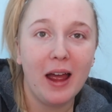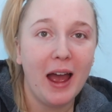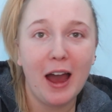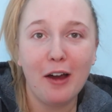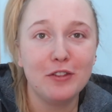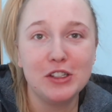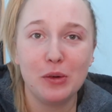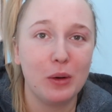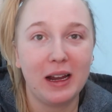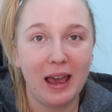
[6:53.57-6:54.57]
have to
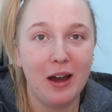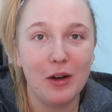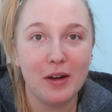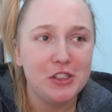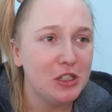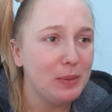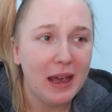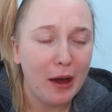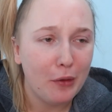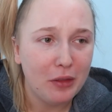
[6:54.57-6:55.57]
work out to be
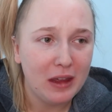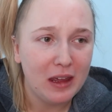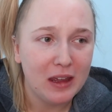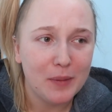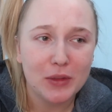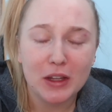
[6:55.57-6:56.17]
healthy.